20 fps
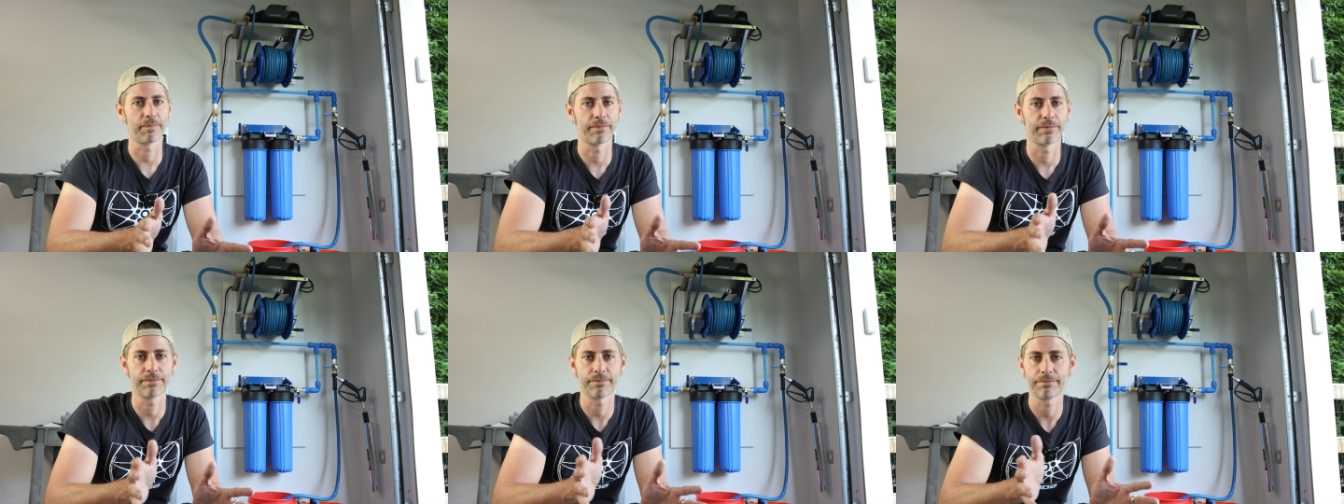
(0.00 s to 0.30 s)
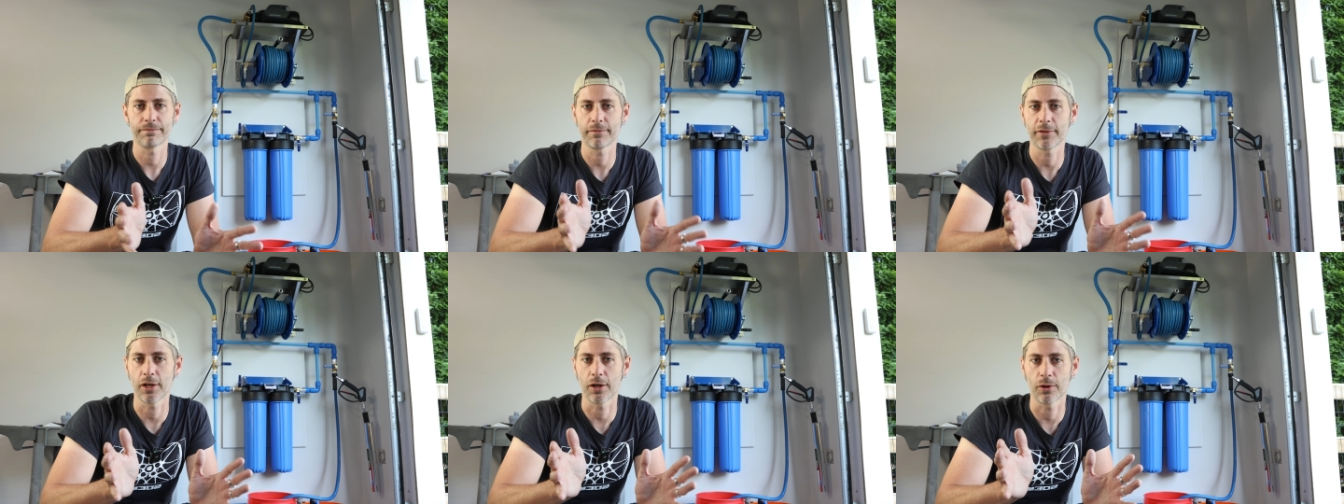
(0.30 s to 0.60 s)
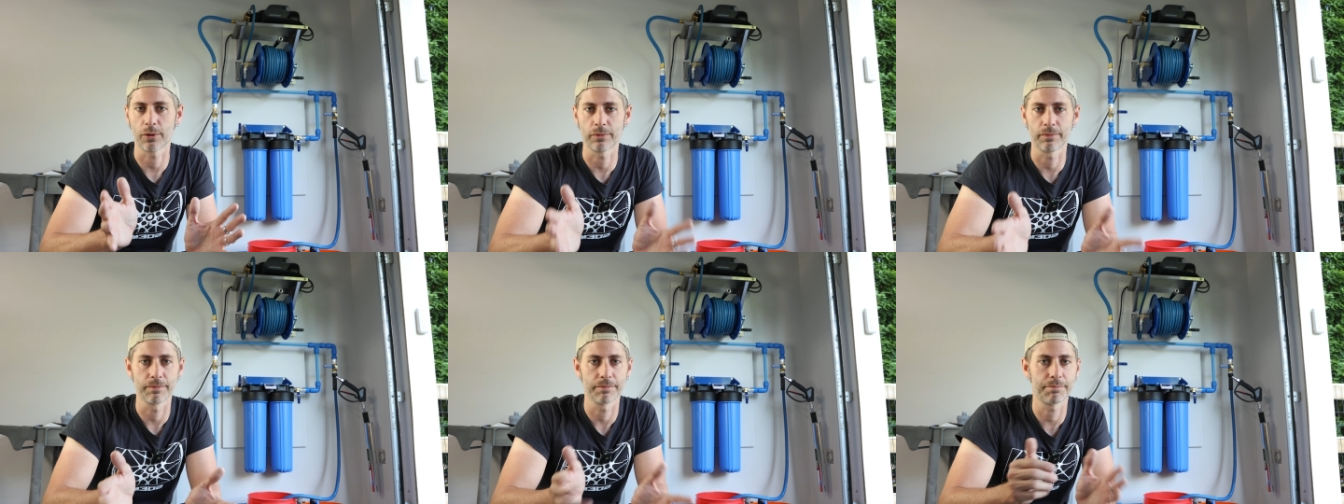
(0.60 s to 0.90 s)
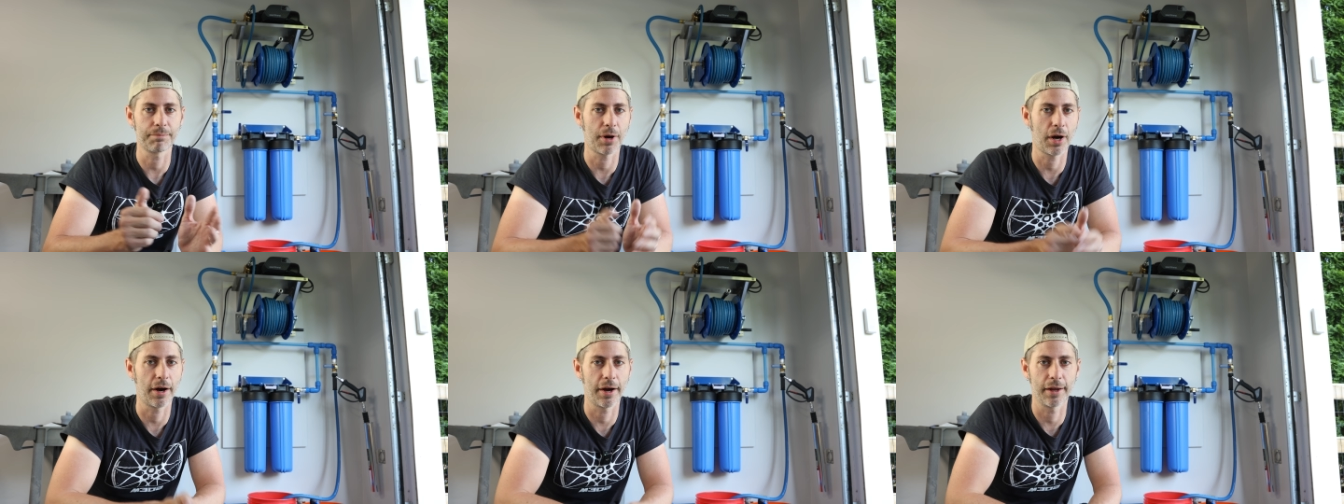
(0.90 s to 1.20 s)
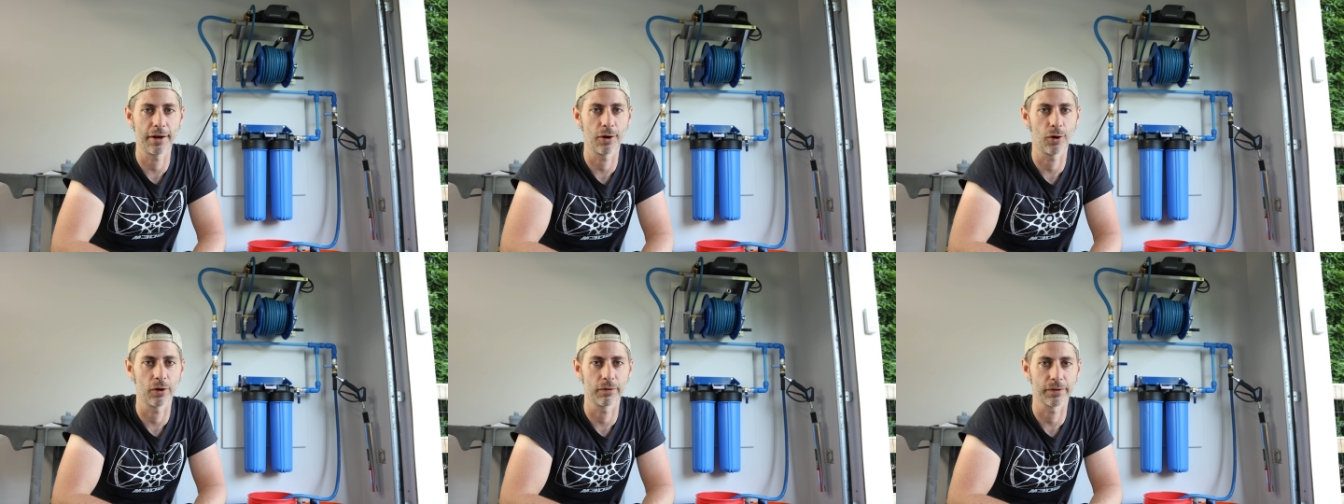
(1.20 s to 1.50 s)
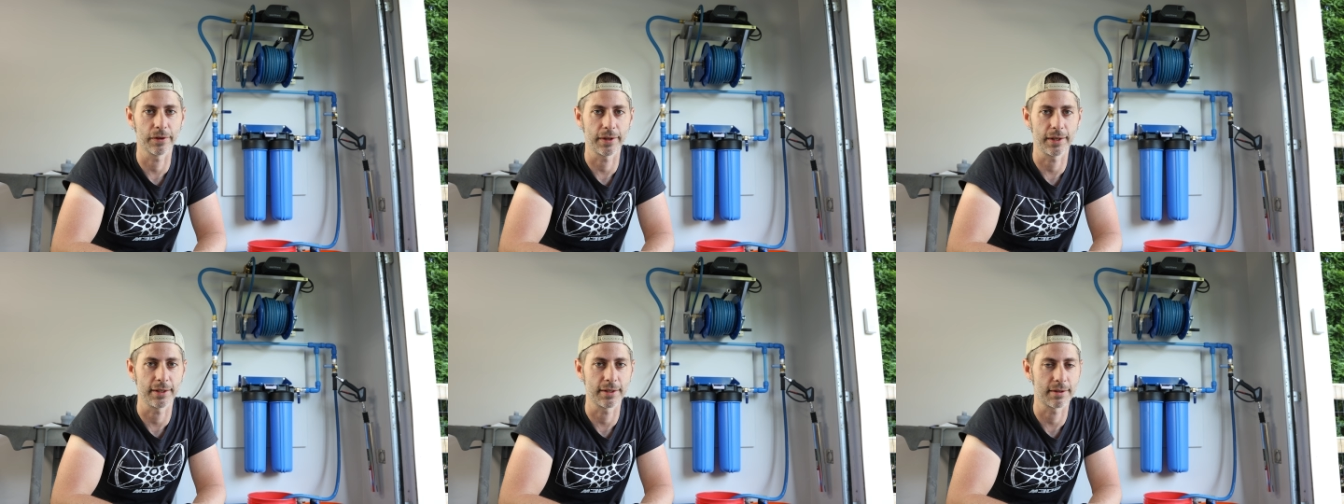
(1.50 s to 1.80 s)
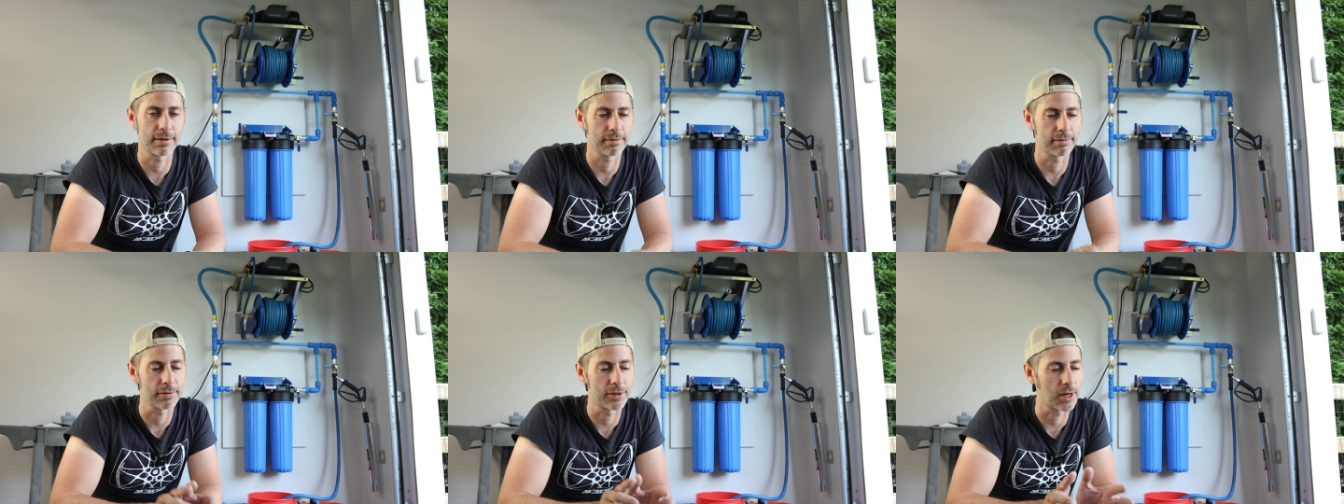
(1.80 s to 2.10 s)
of, pine over
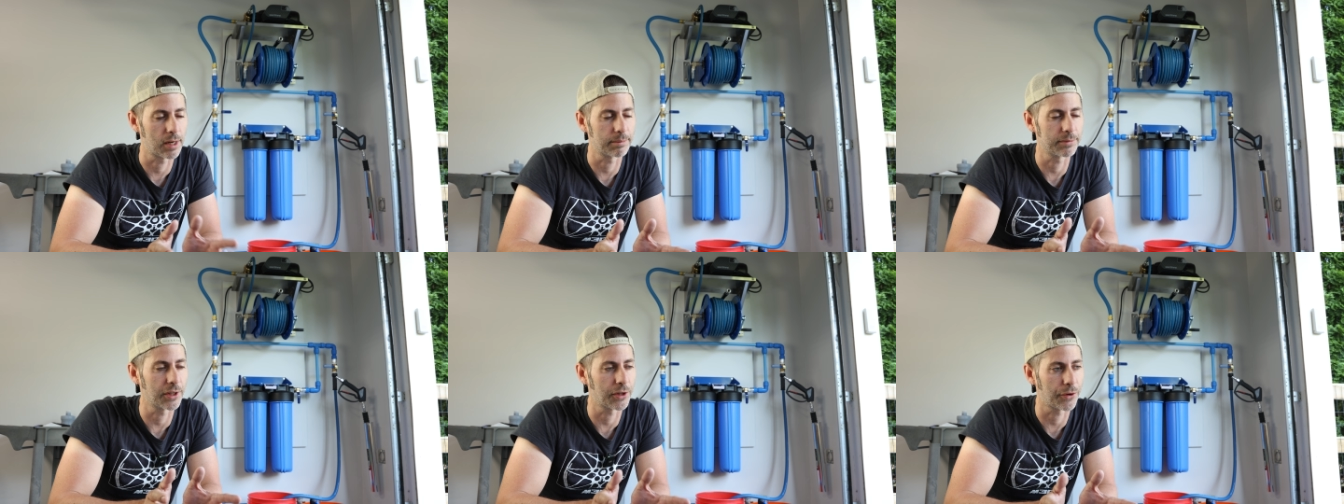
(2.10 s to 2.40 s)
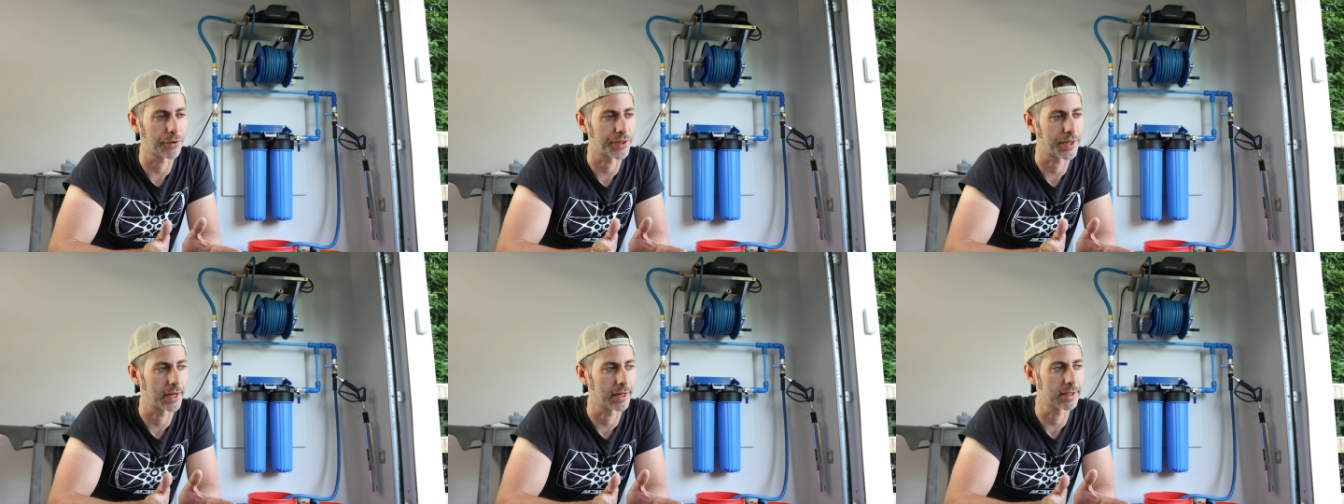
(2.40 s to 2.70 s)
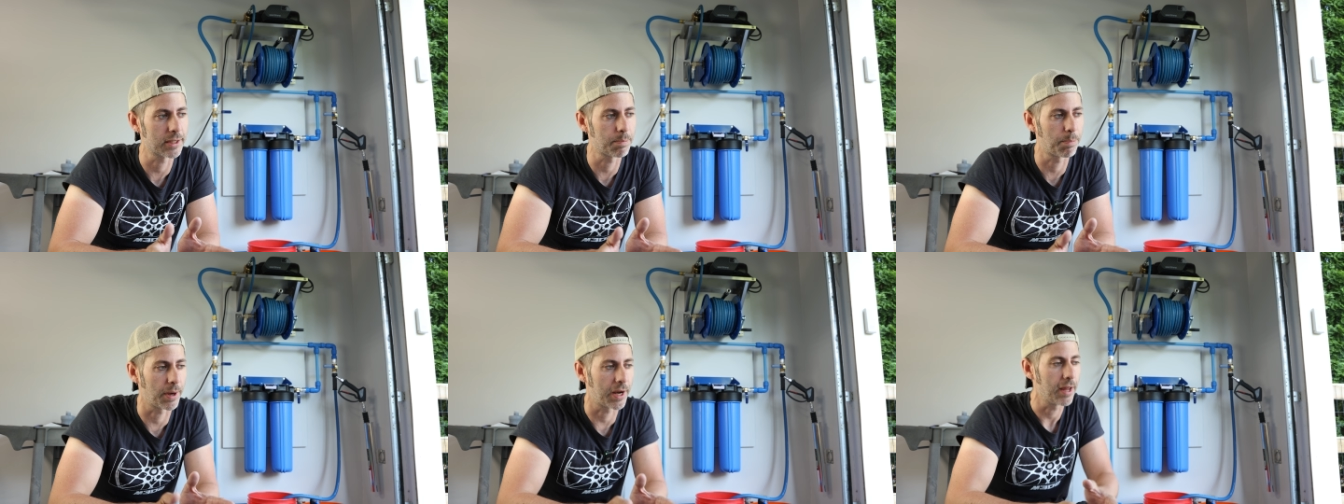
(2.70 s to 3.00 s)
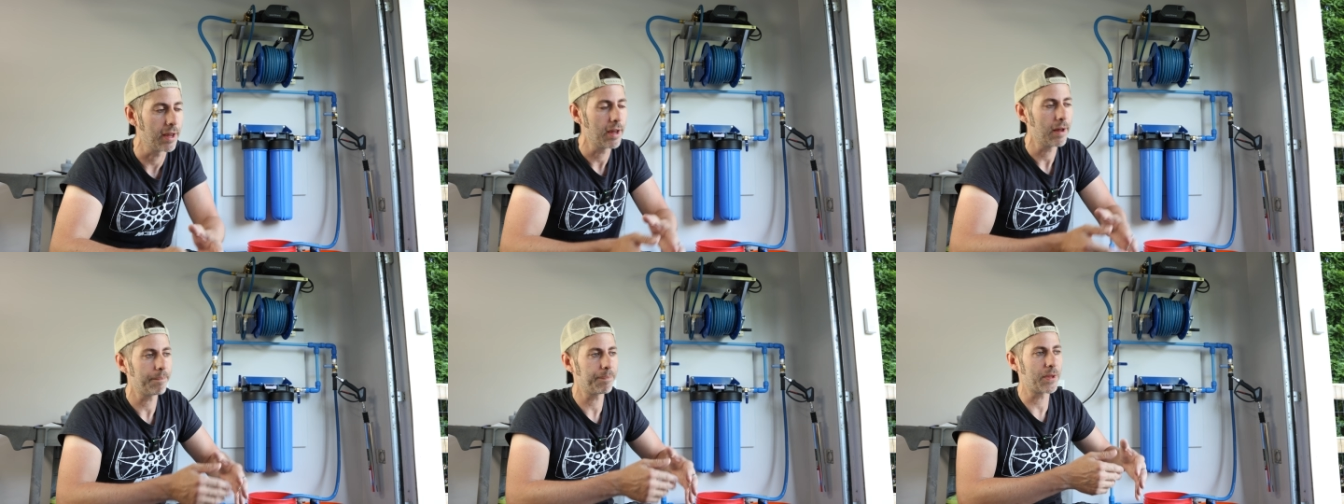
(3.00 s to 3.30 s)
these dumb little things, but